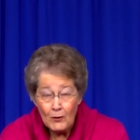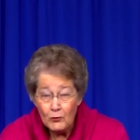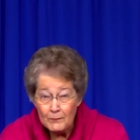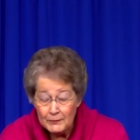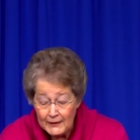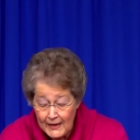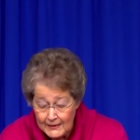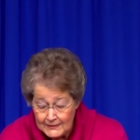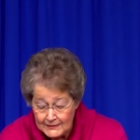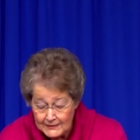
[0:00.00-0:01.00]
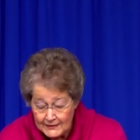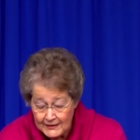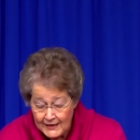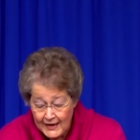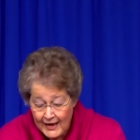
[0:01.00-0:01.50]
We're blessed.
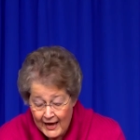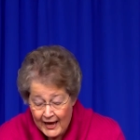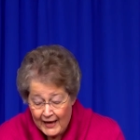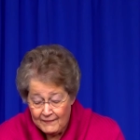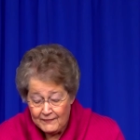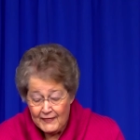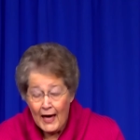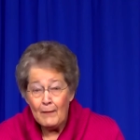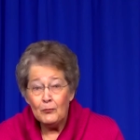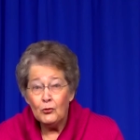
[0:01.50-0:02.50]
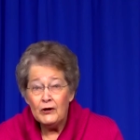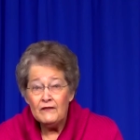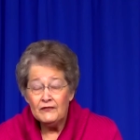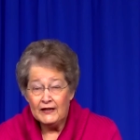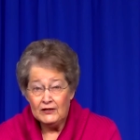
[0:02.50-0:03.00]
And that
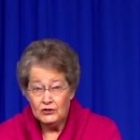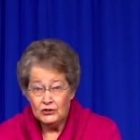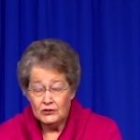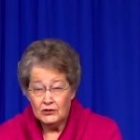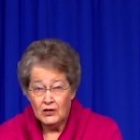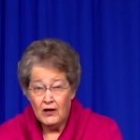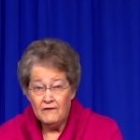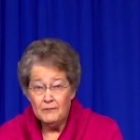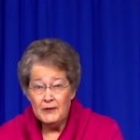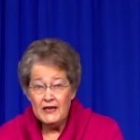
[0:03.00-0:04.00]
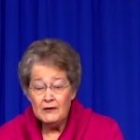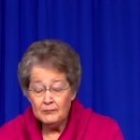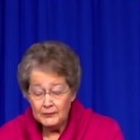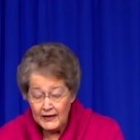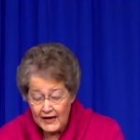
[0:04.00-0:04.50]
privilege of being
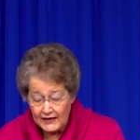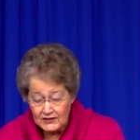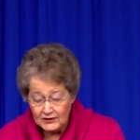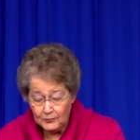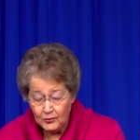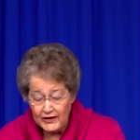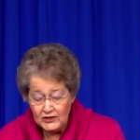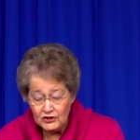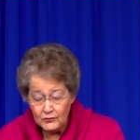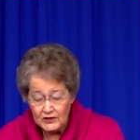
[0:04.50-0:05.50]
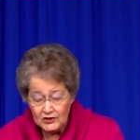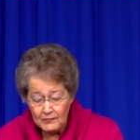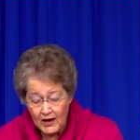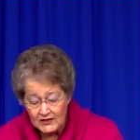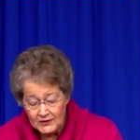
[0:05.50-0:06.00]
blessed brings the
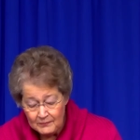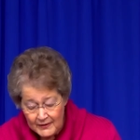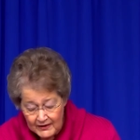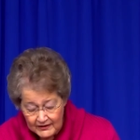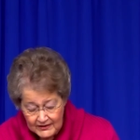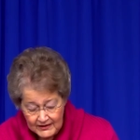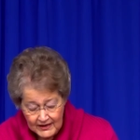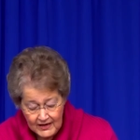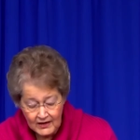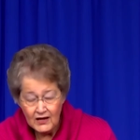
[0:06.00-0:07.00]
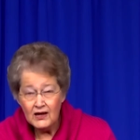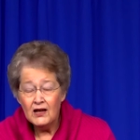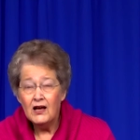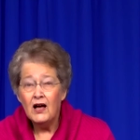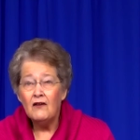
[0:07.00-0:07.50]
responsibility
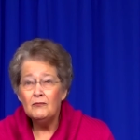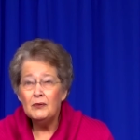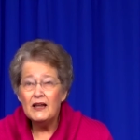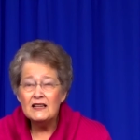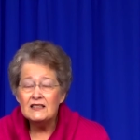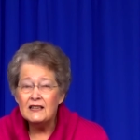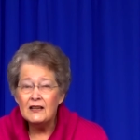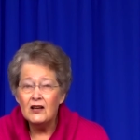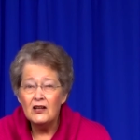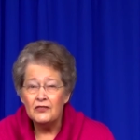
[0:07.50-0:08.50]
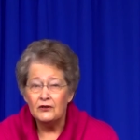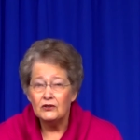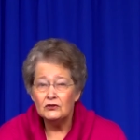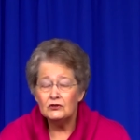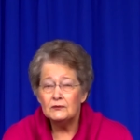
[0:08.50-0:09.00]
of blessing
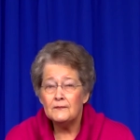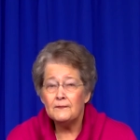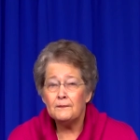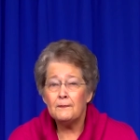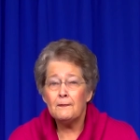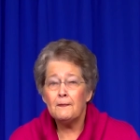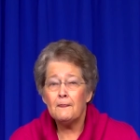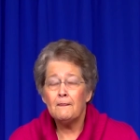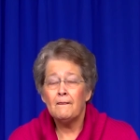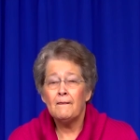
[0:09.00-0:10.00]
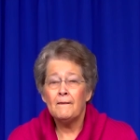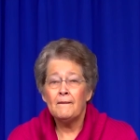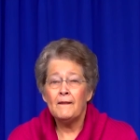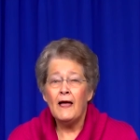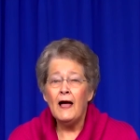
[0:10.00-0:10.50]
others.
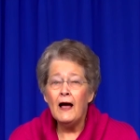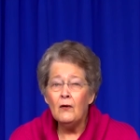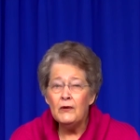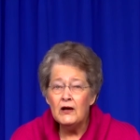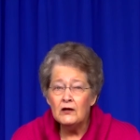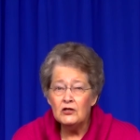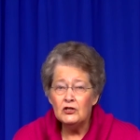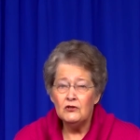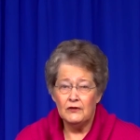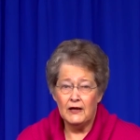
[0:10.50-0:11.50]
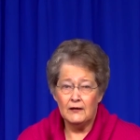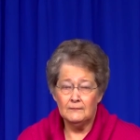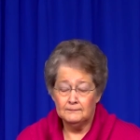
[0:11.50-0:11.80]
Now, how are we going to do that?